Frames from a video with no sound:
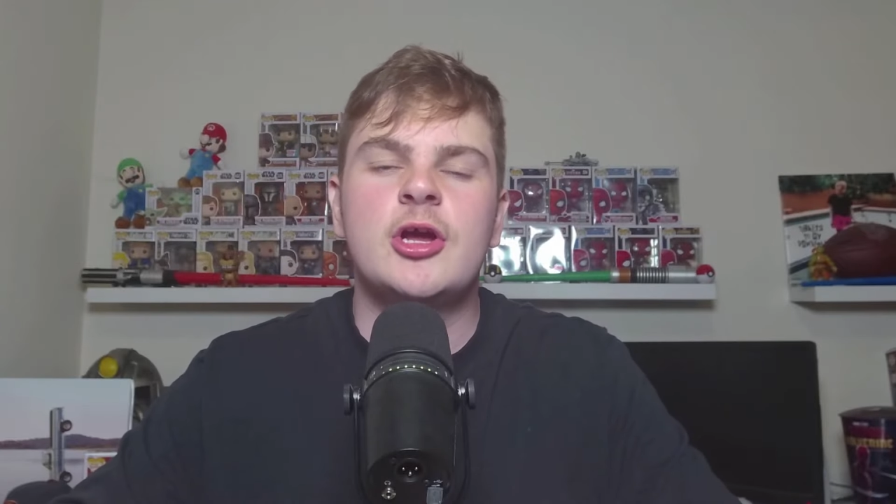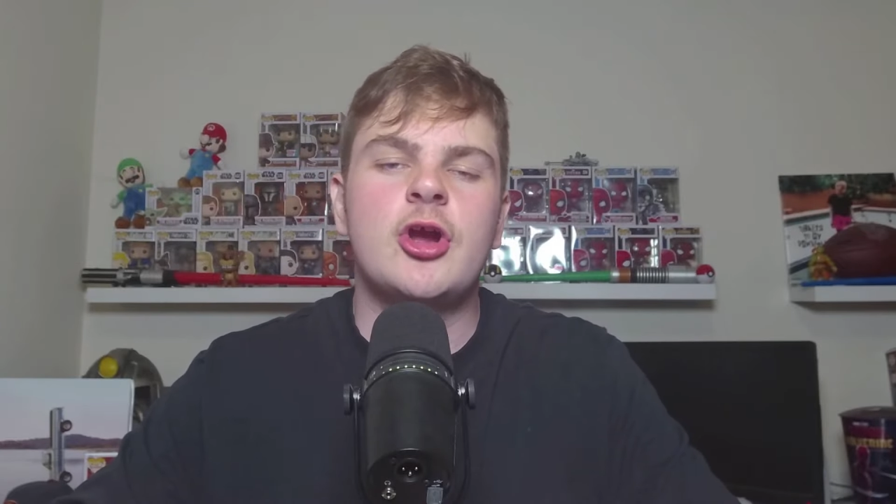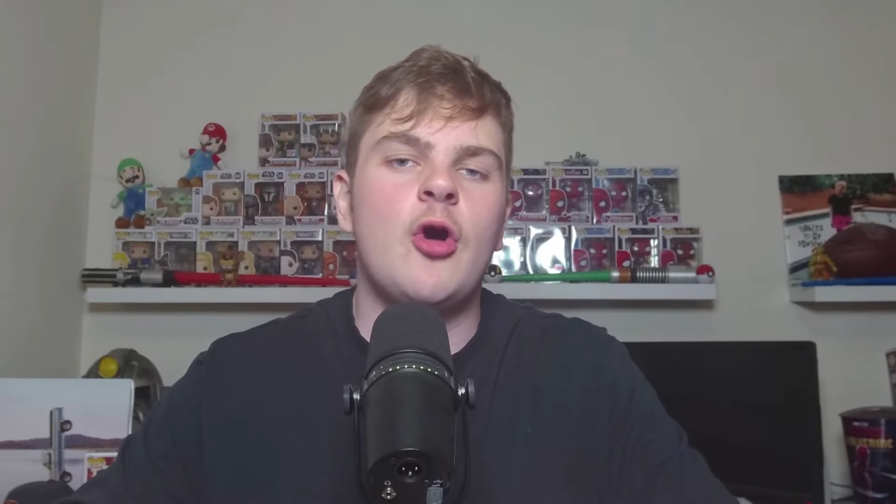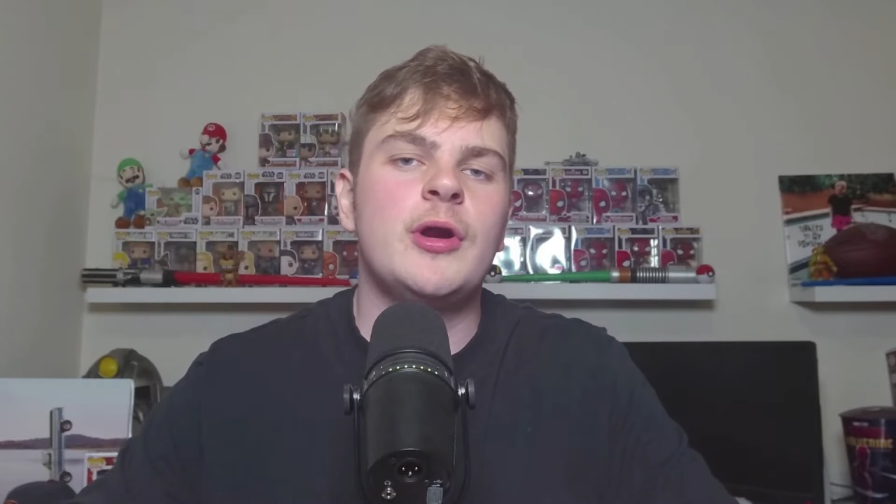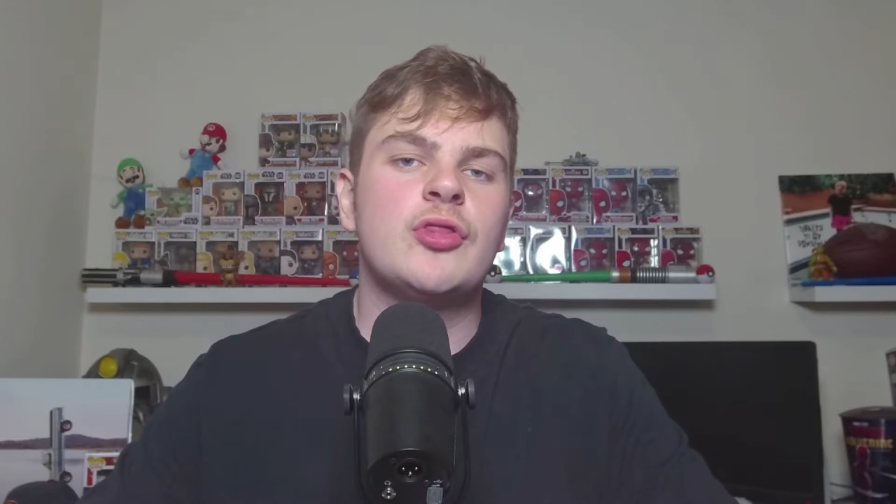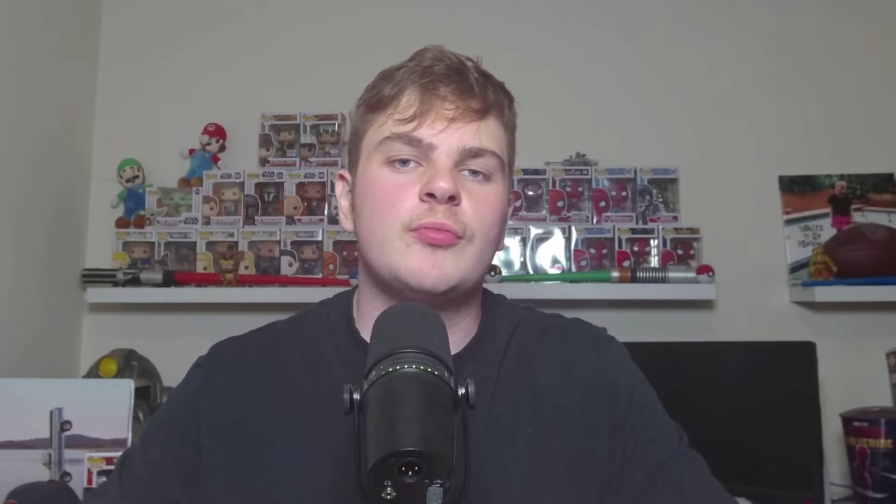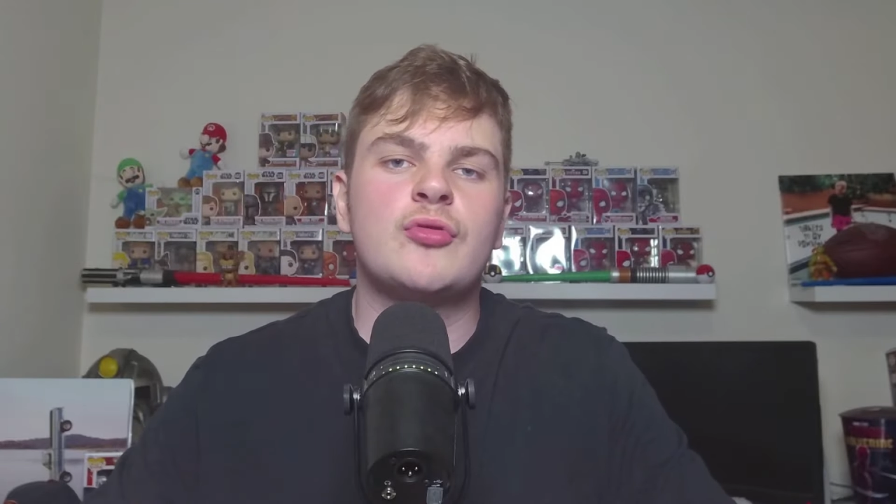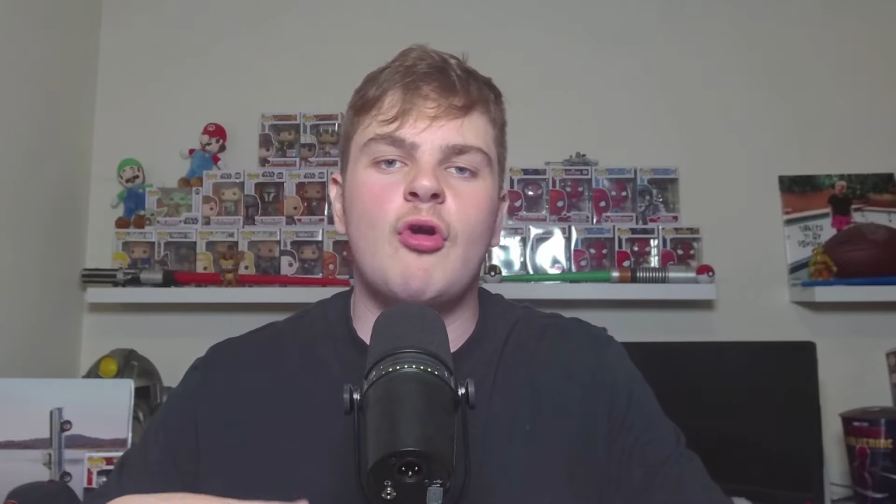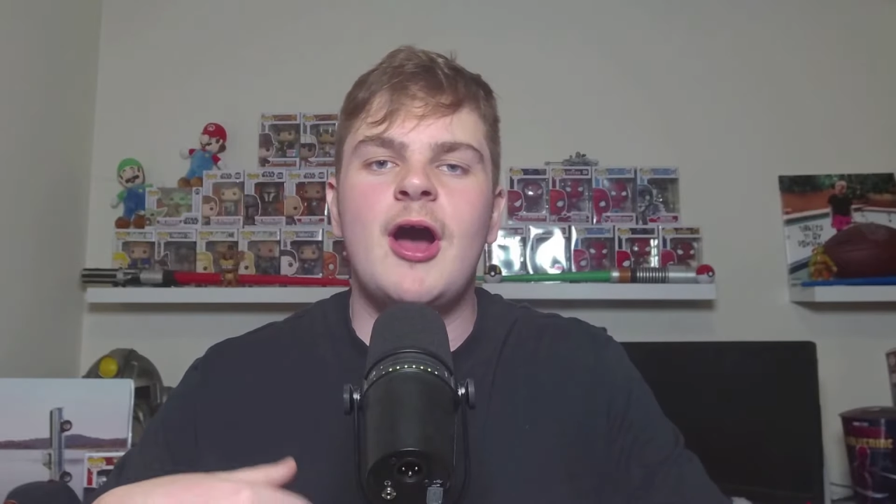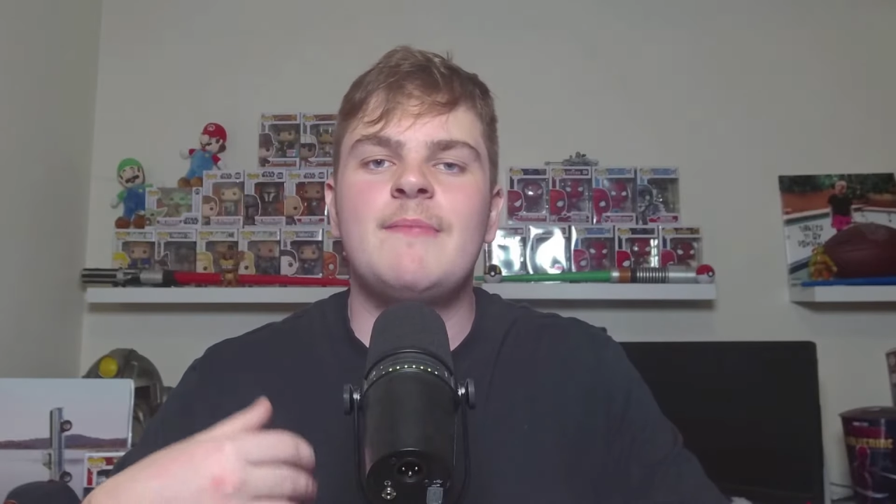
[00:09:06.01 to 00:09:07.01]
Go and
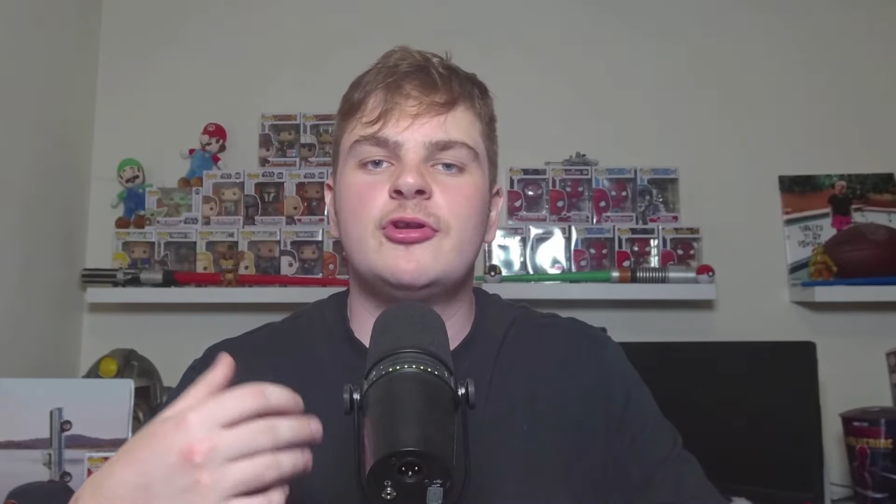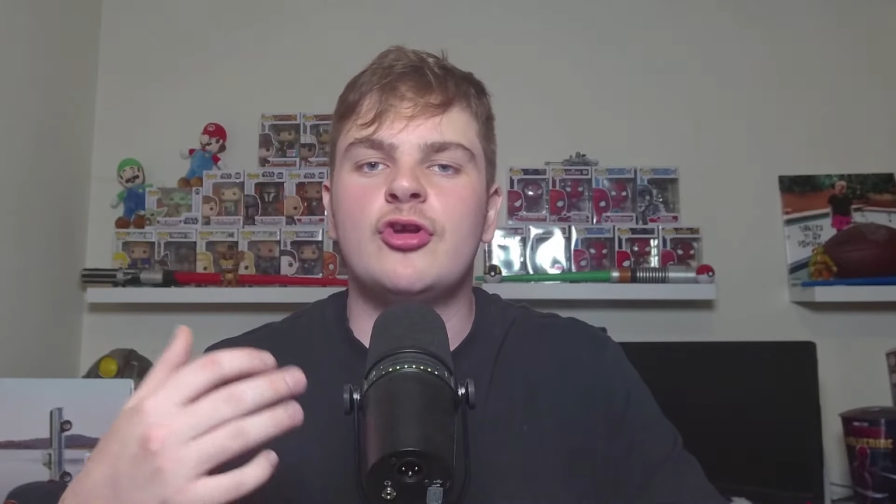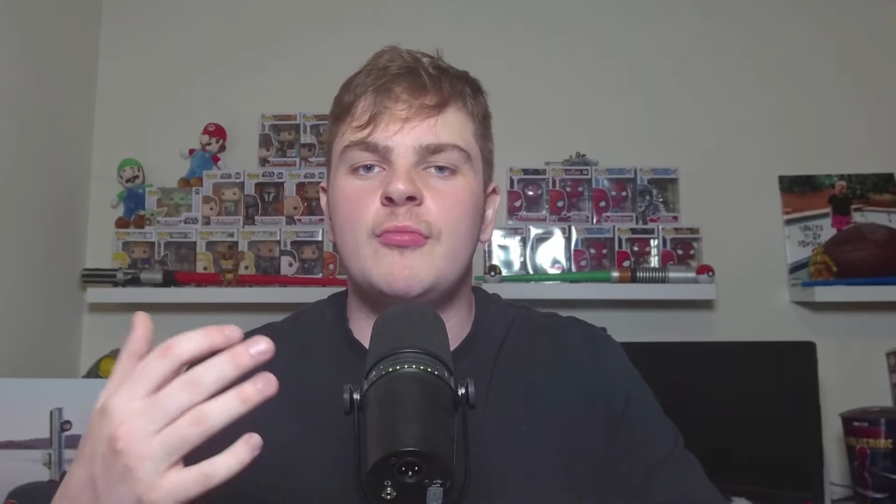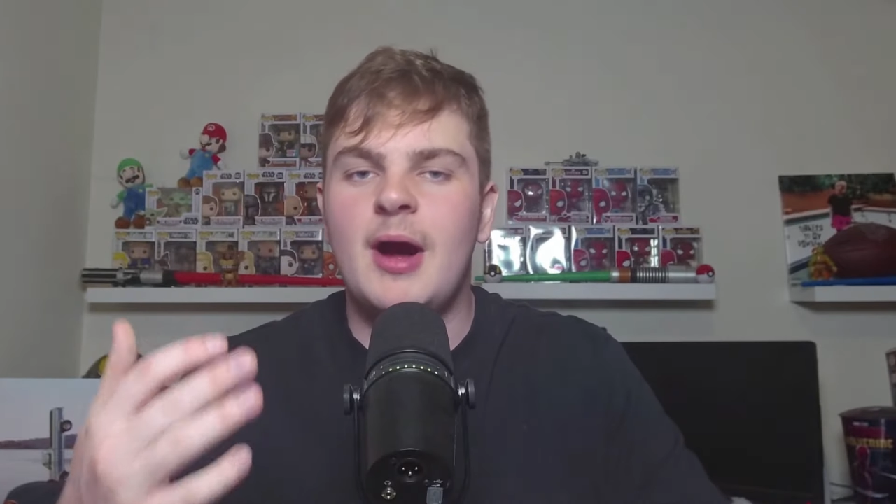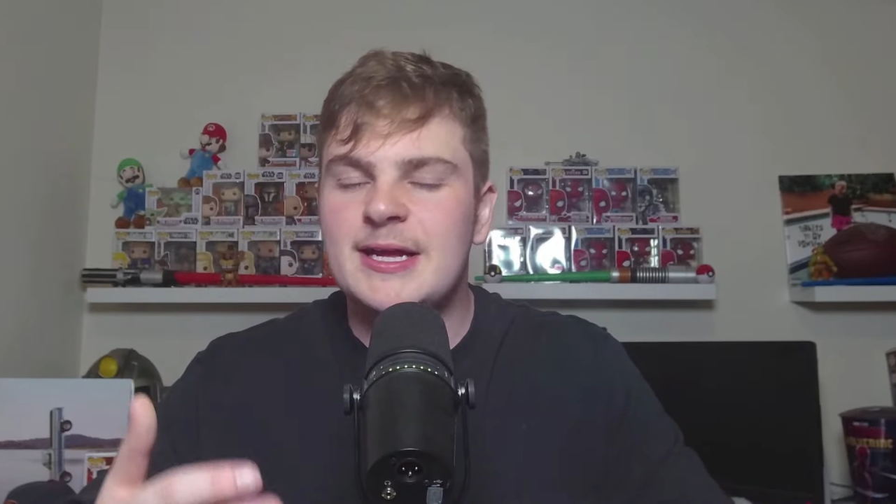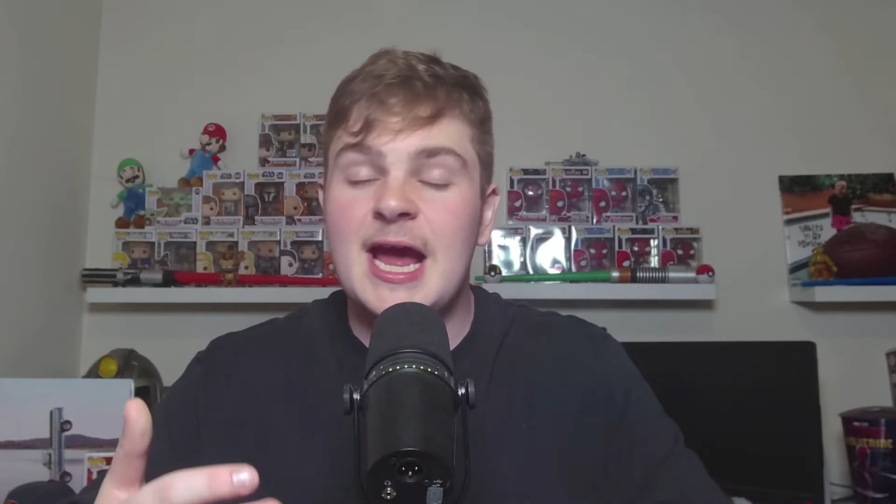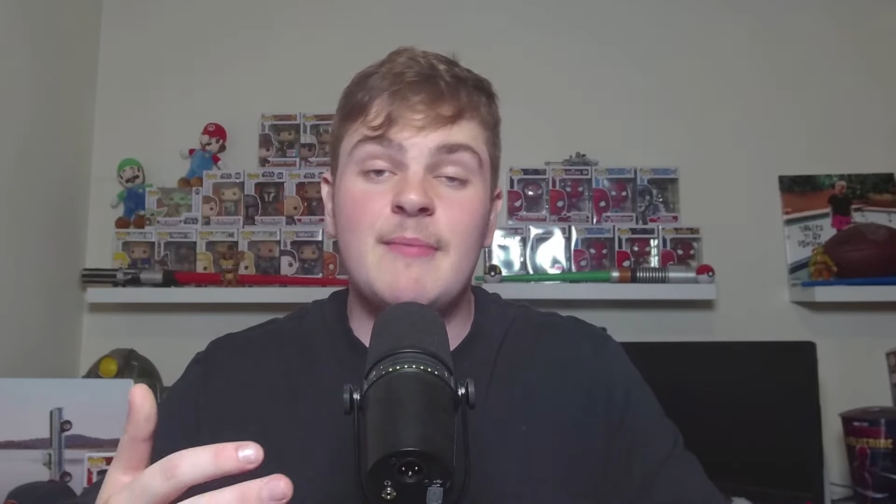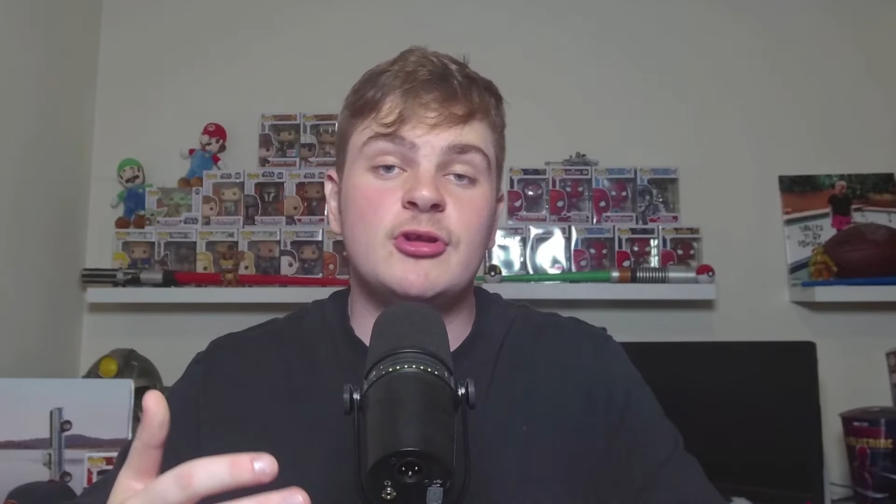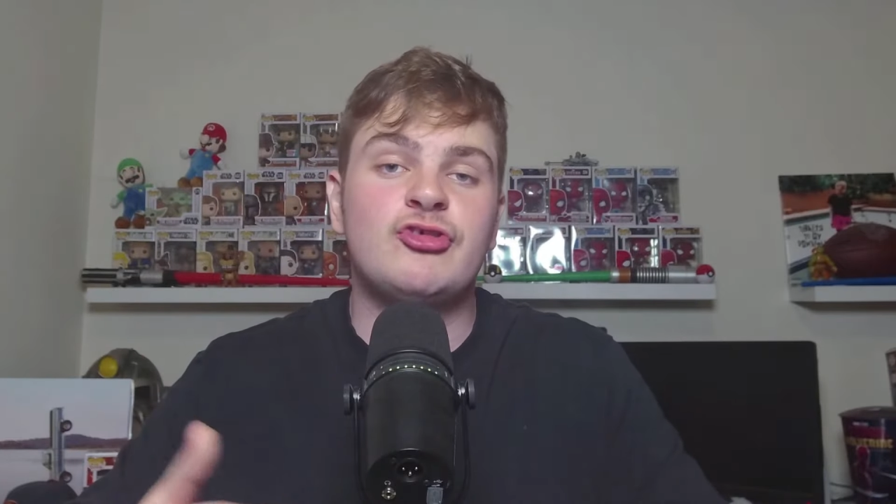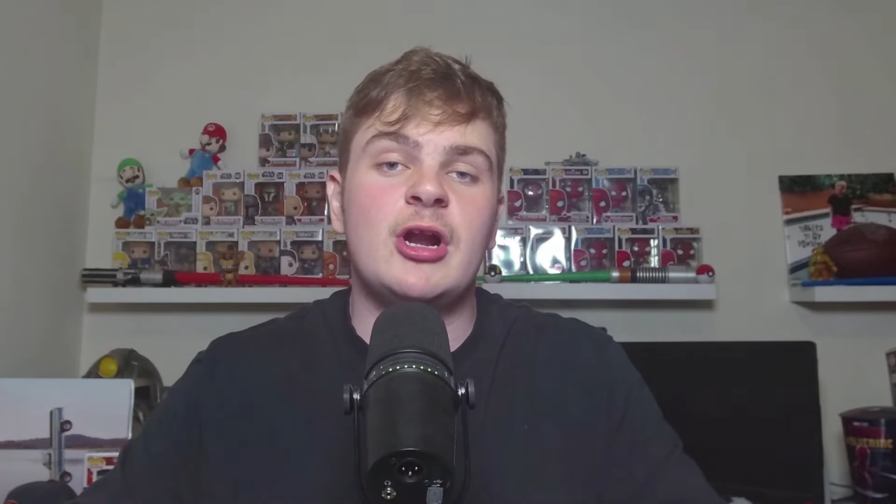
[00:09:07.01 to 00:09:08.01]
subscribe to my
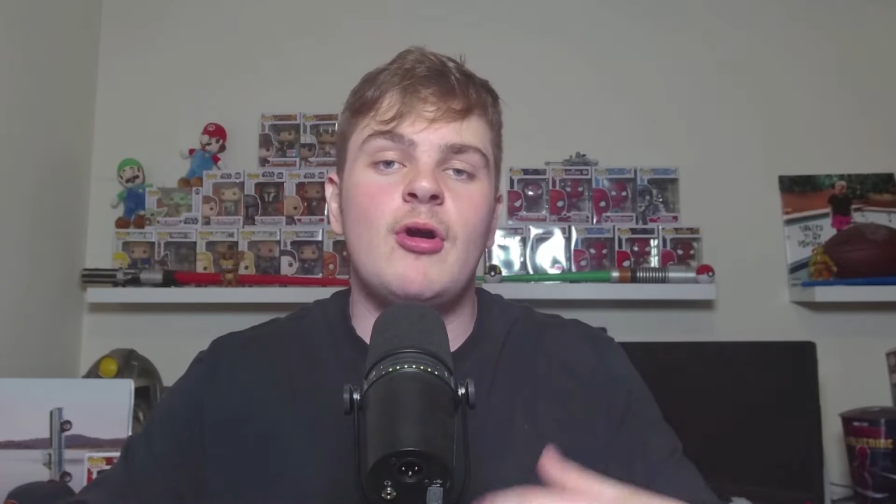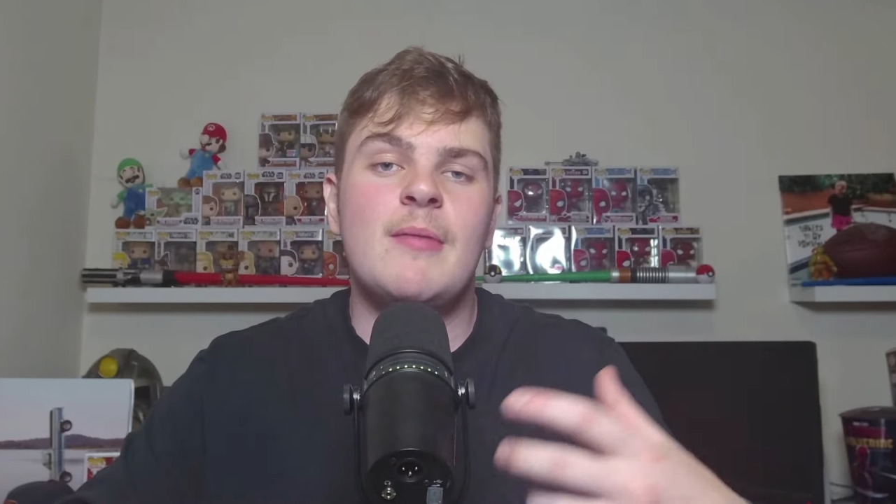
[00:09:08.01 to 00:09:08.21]
gaming channel